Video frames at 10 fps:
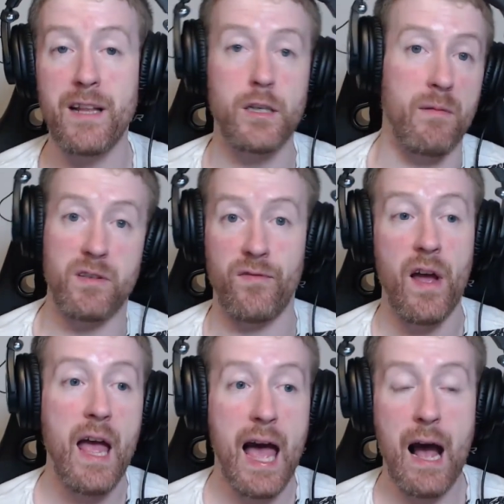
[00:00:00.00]
in terms of
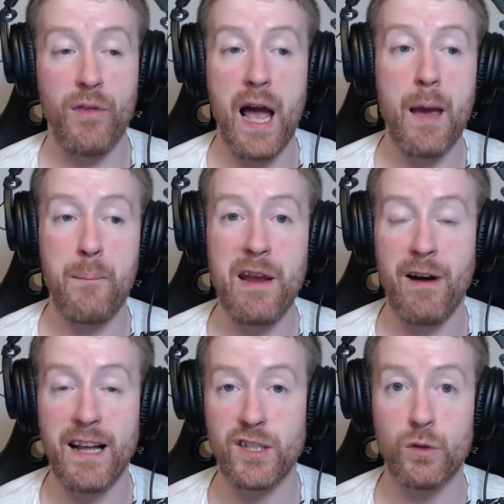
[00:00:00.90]
how the IP
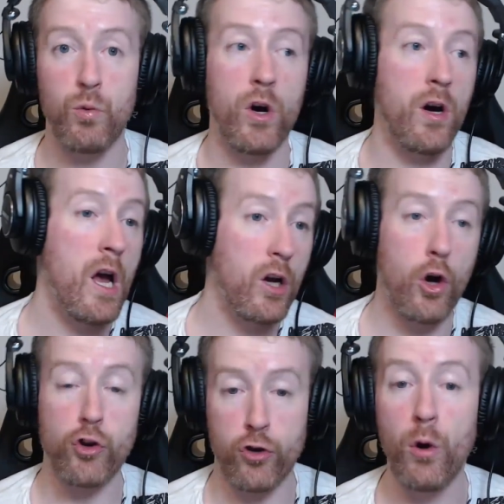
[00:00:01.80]
rights were
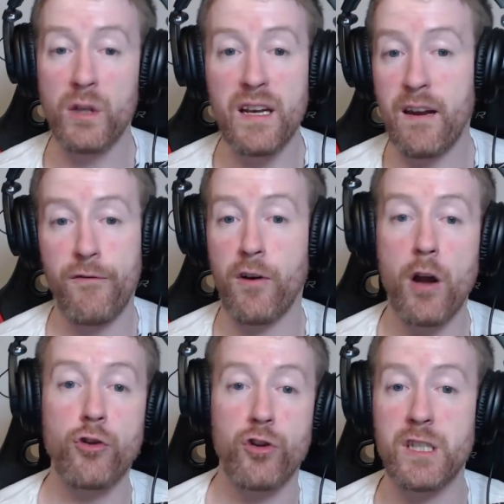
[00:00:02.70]
controlled in different
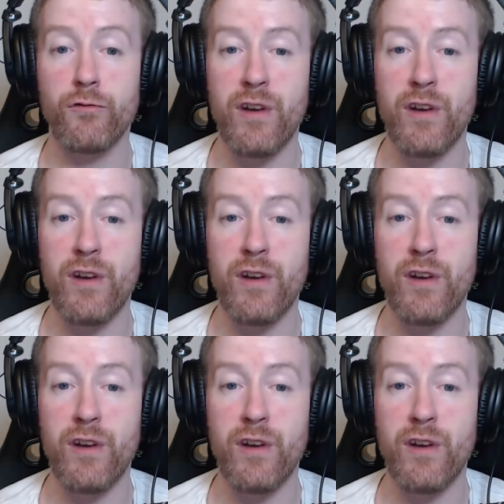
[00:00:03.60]
countries and